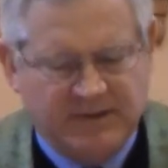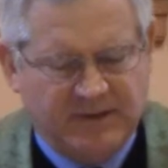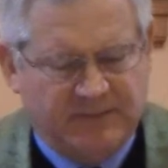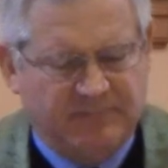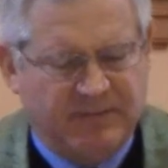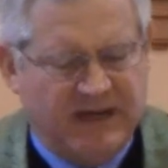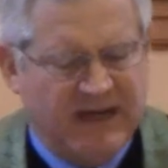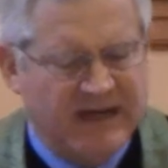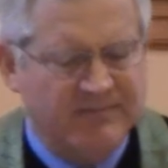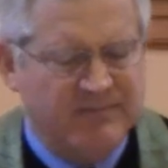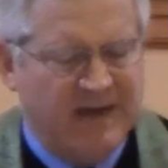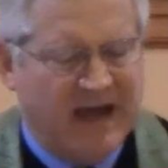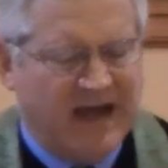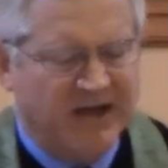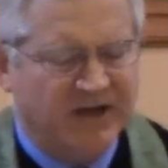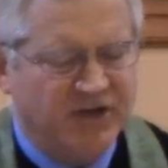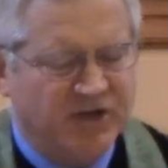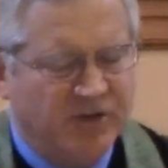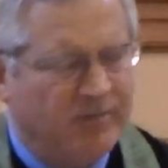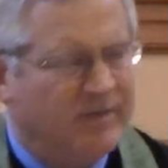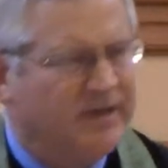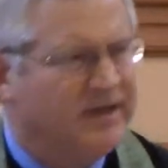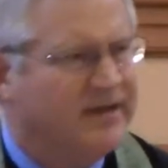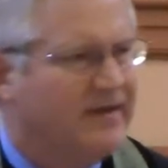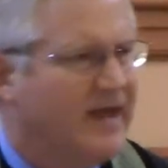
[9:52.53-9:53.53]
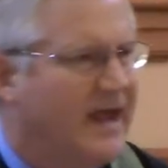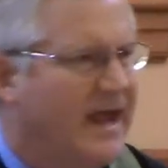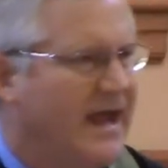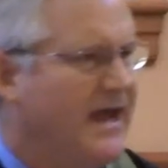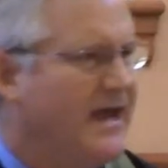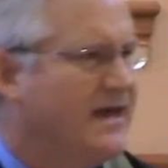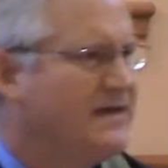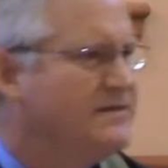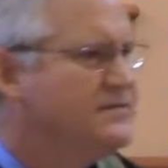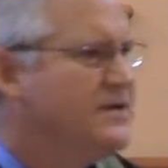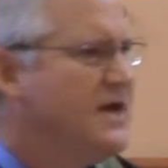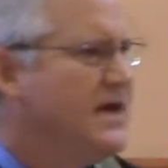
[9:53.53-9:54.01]
made by human
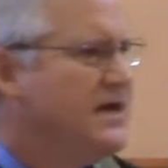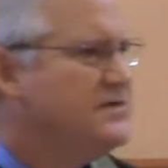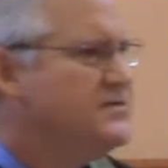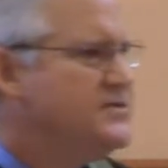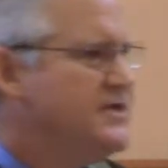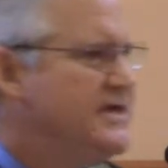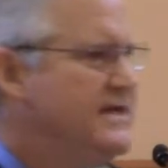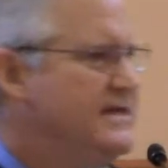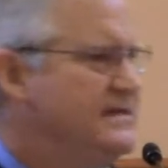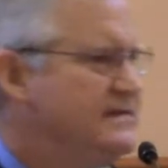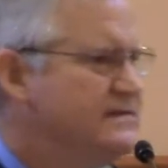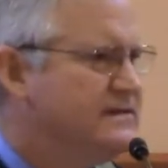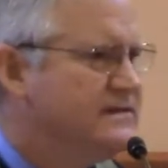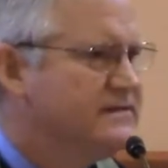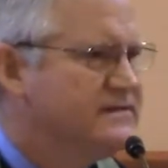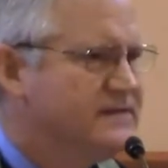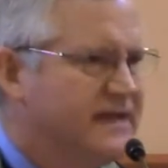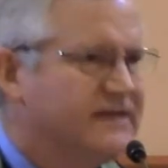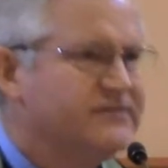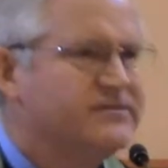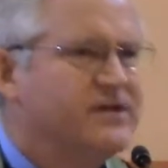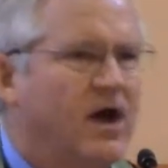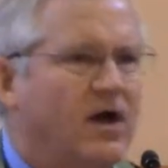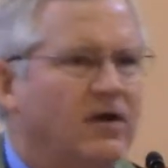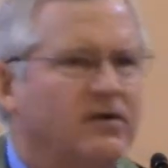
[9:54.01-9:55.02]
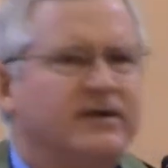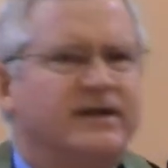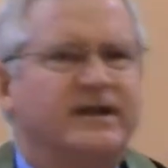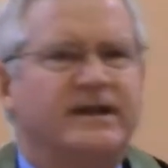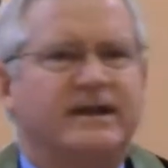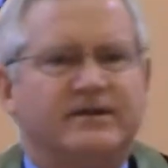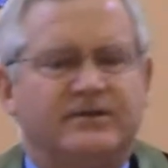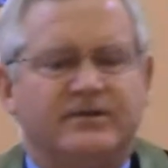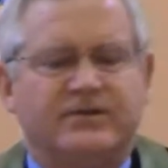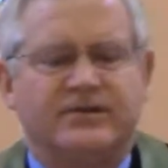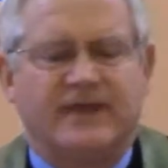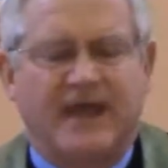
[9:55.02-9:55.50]
hands, Jesus exalted
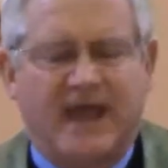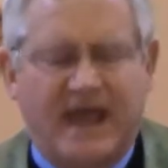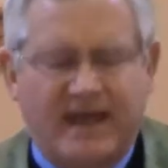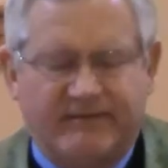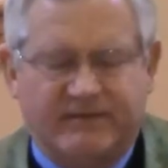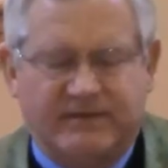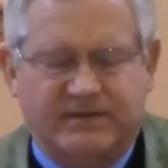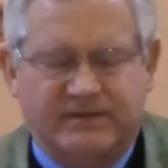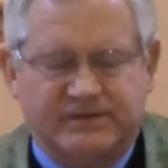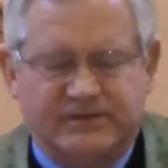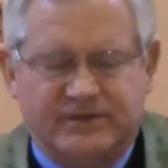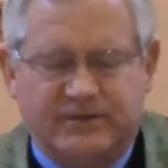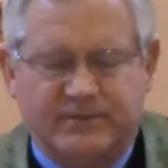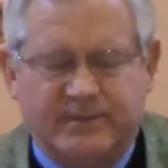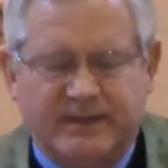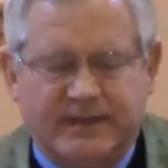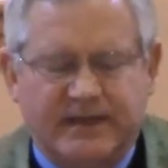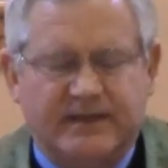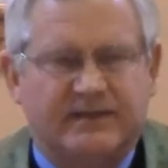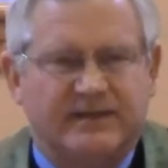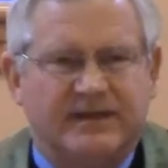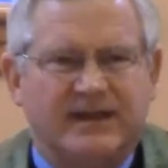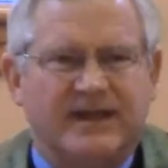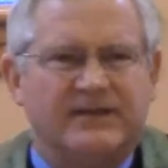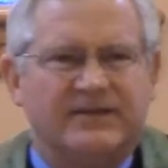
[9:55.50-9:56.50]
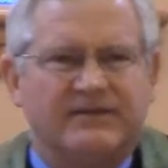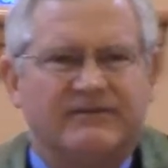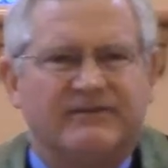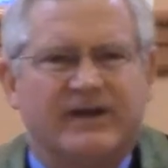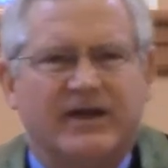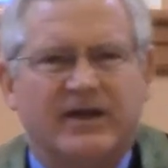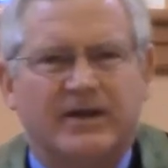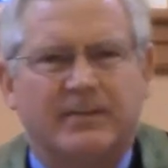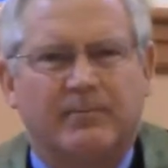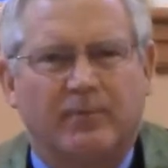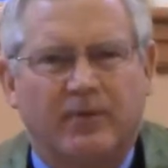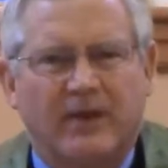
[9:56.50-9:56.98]
into the heavens to be in the
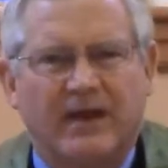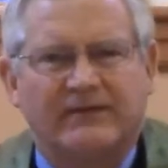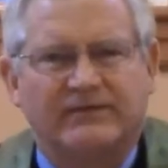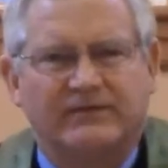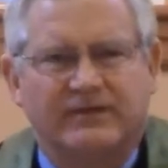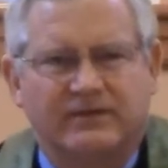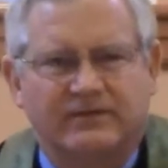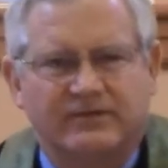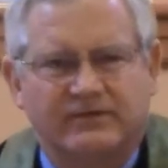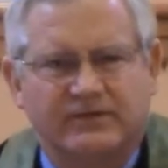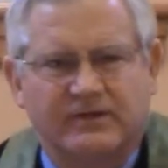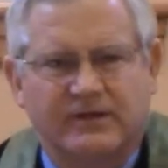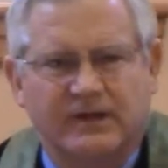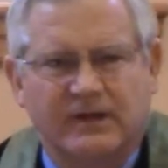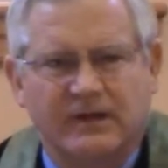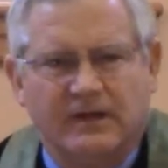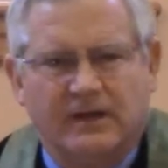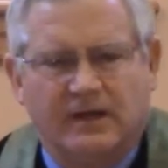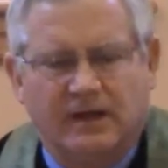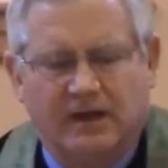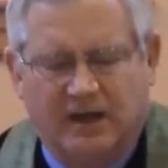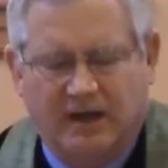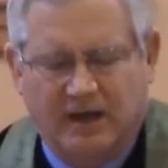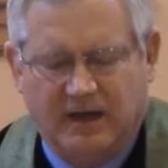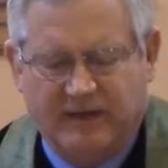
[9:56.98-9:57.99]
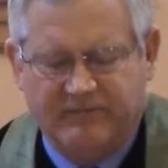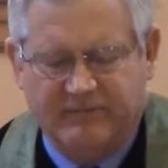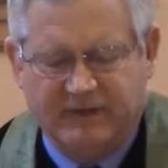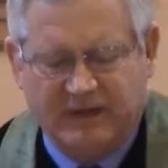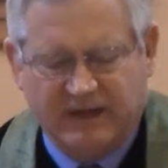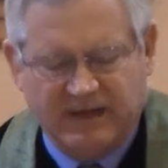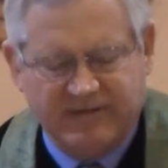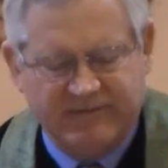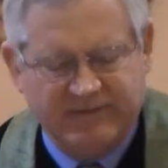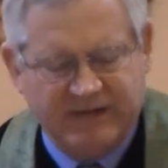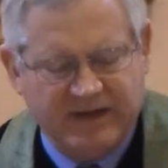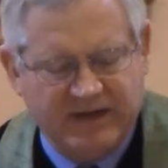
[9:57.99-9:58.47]
very presence of the
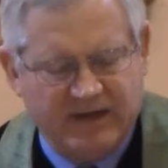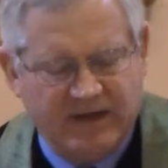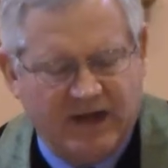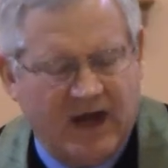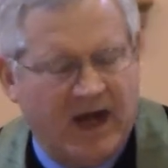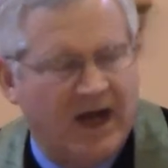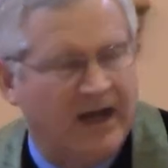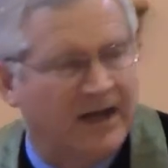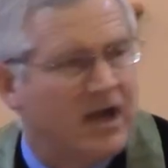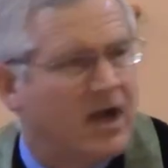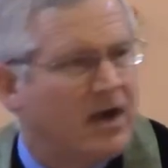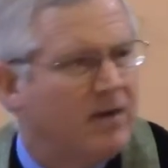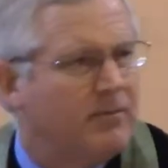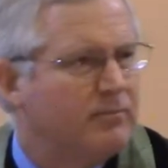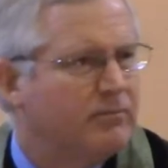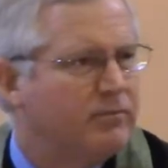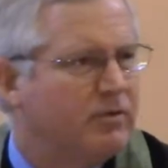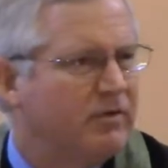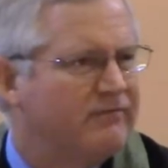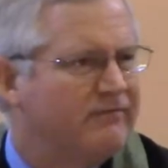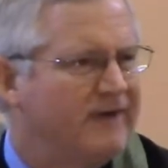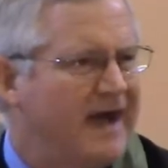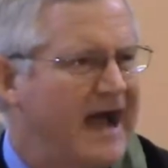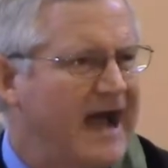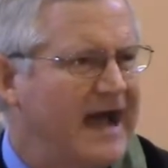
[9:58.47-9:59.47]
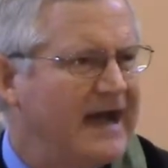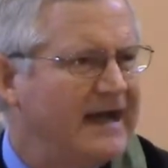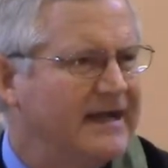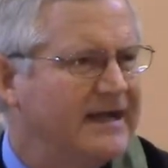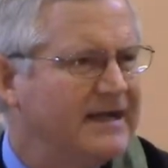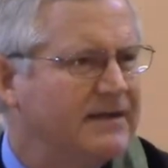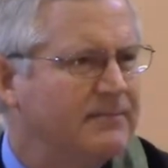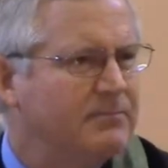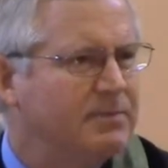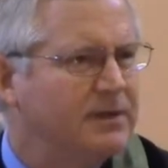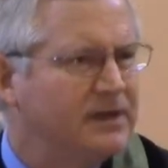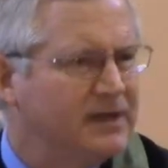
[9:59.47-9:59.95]
living God,
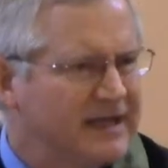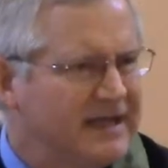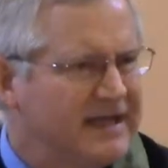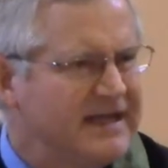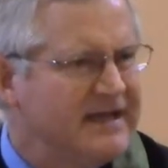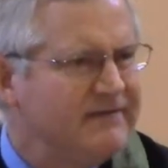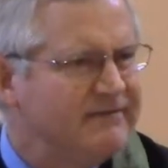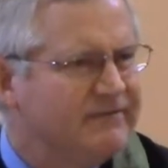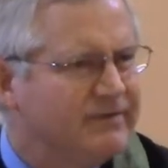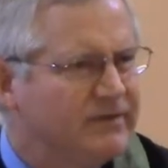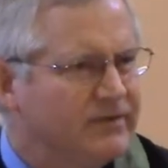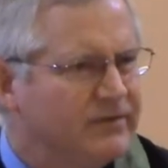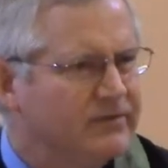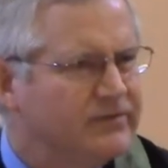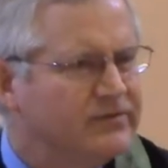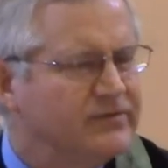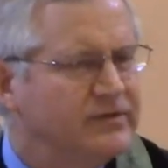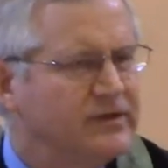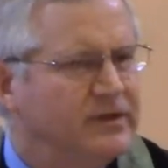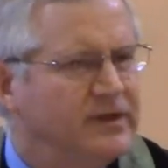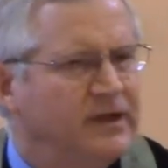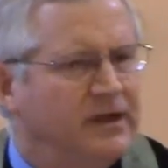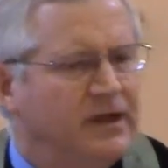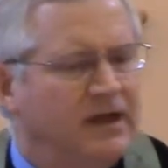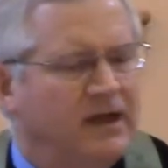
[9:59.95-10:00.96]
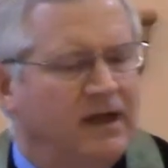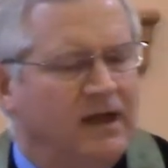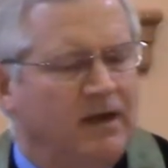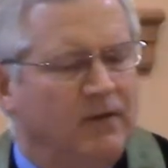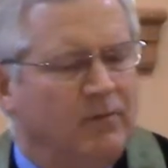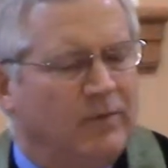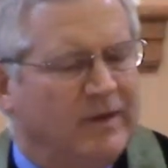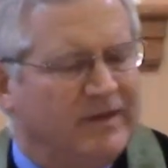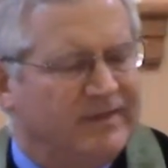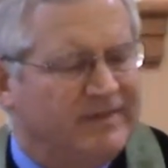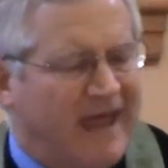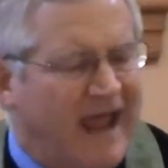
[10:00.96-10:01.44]
providing believers
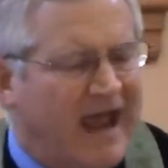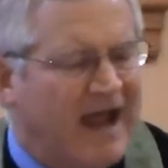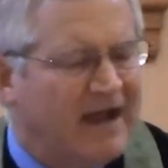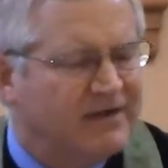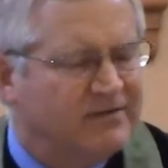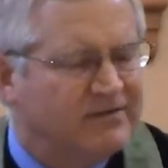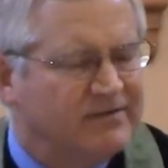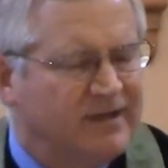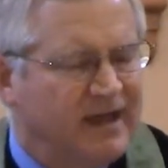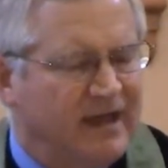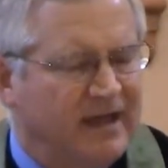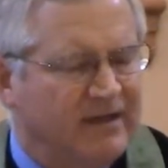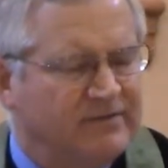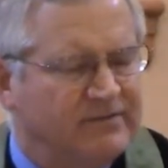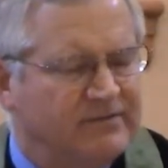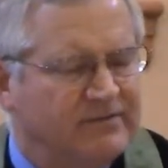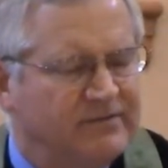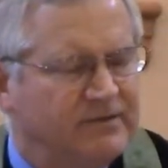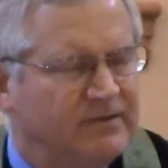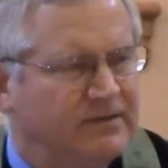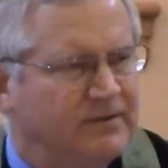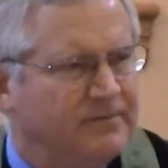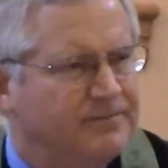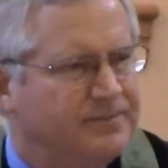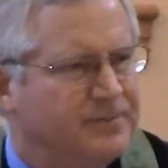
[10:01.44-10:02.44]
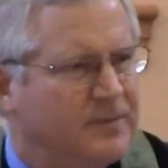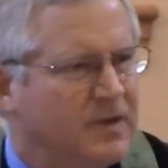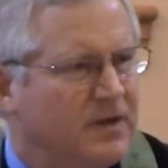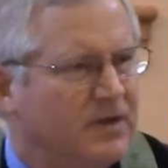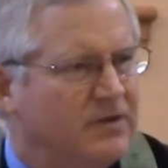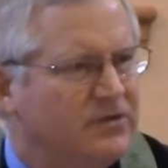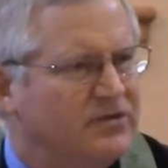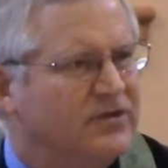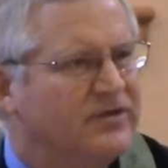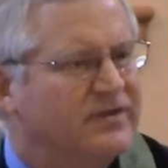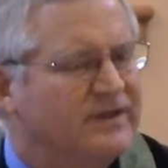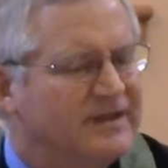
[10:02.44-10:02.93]
with access
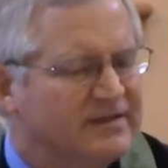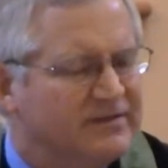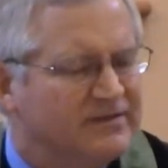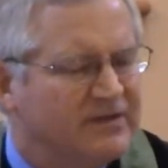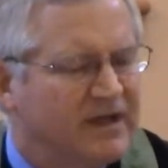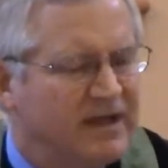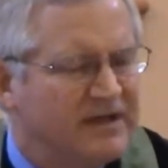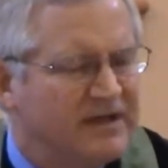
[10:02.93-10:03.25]
to this